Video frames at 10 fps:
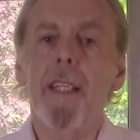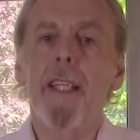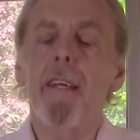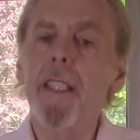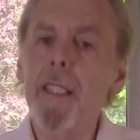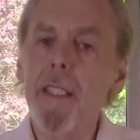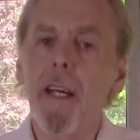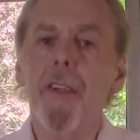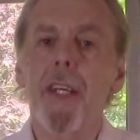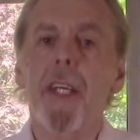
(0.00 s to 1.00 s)
There is
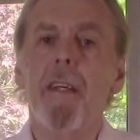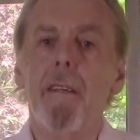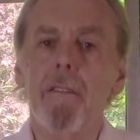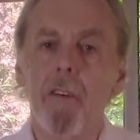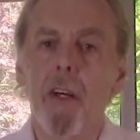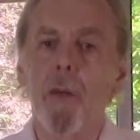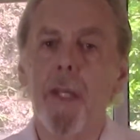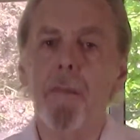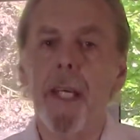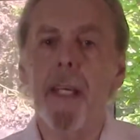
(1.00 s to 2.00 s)
nothing wrong
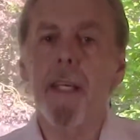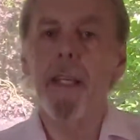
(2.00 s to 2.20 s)
with me.